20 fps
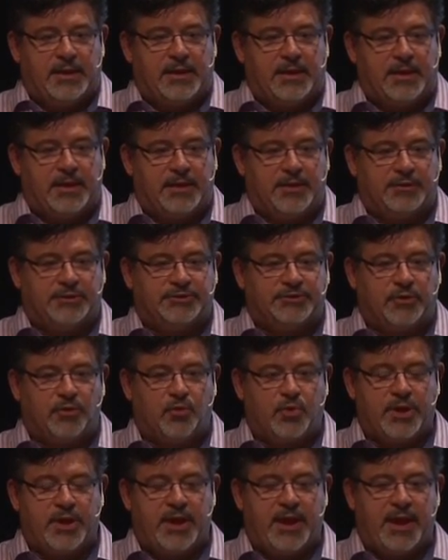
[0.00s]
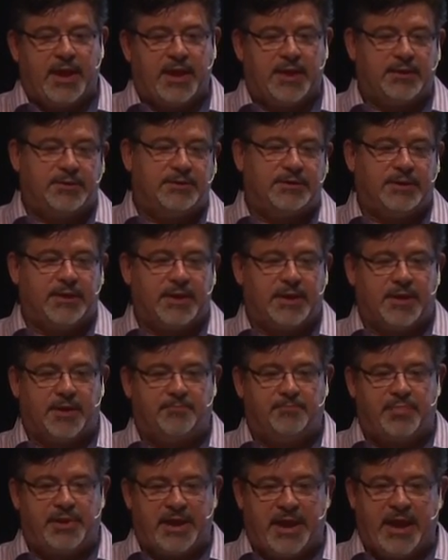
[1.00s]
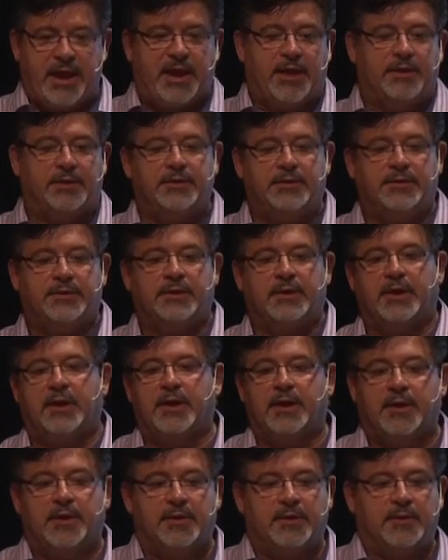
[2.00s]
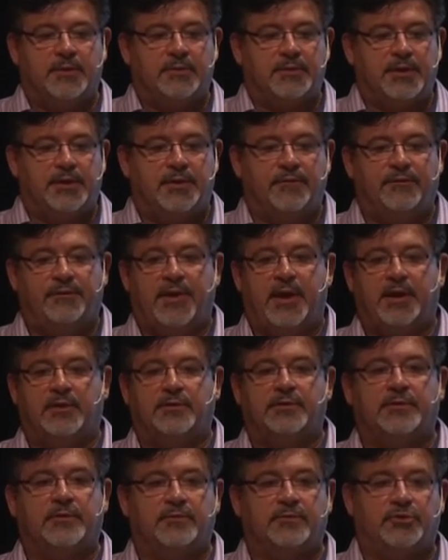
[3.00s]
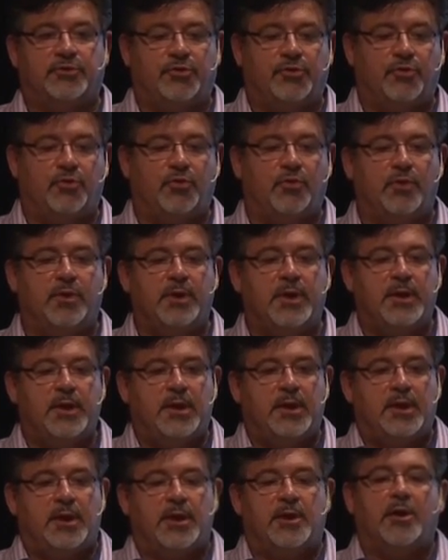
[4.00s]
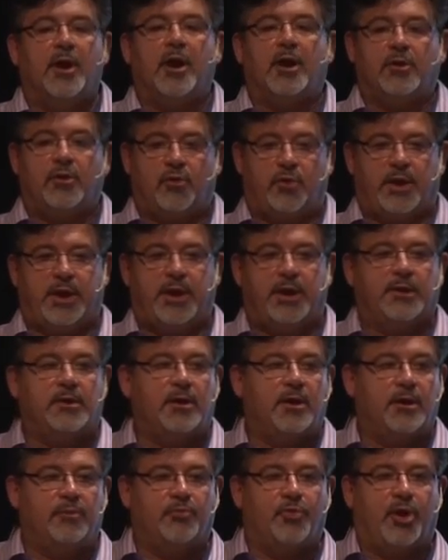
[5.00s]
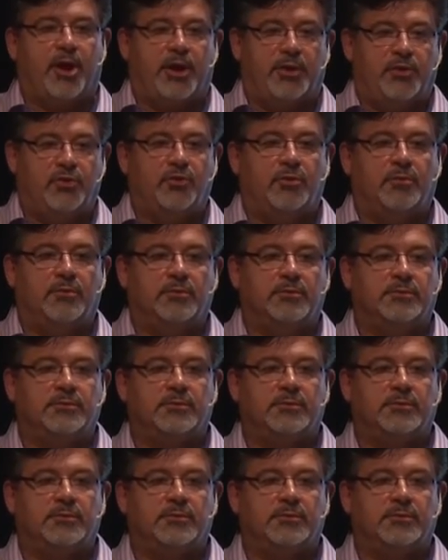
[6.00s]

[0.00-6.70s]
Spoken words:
and so we had planned an event to inaugurate our brand new